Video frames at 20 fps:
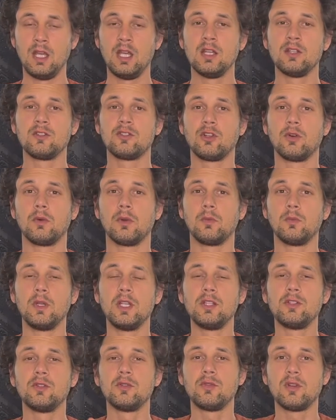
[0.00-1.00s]
So when we
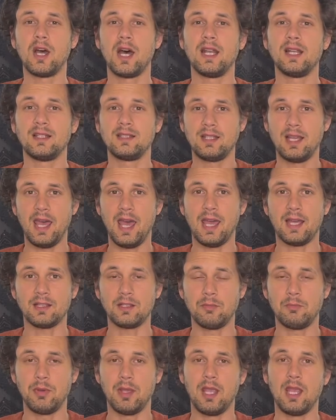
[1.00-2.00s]
do not attack the
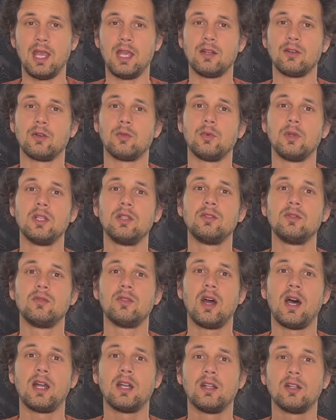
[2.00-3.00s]
pain, or we do
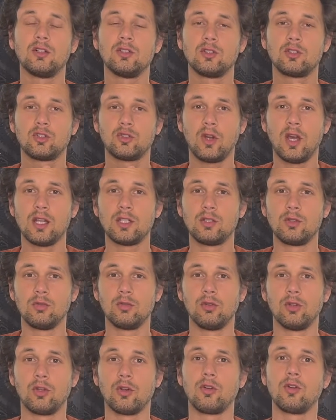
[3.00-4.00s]
not try to
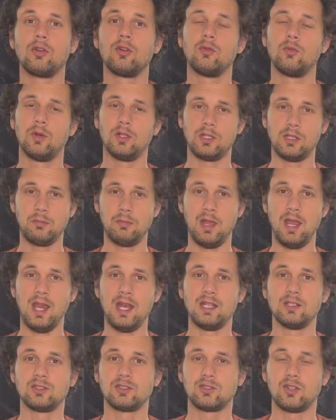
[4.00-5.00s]
learn what the pain
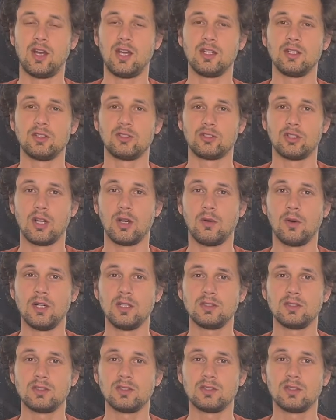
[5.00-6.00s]
is trying to show
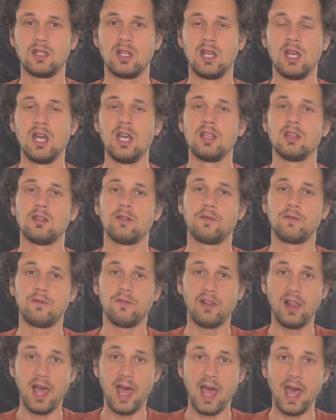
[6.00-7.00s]
us, the
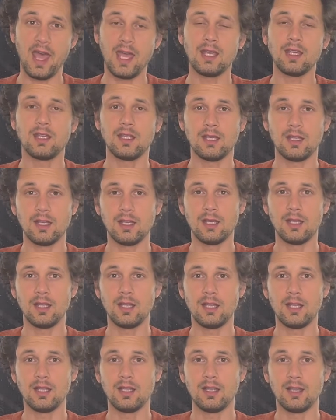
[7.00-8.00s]
flag
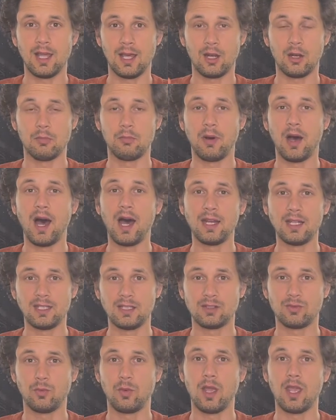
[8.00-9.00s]
that our body
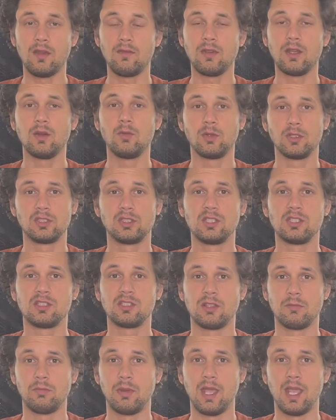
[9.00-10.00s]
is waving, which is
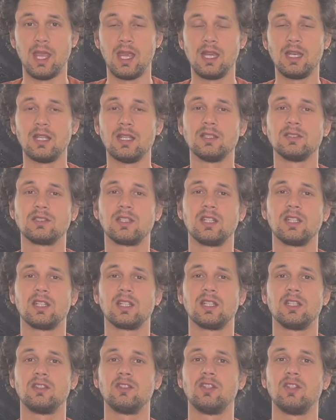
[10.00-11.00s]
the pain, is going to
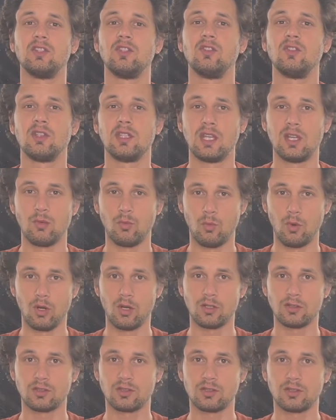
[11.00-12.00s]
continue to get
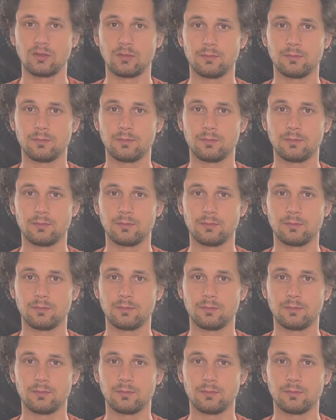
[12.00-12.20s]
worse.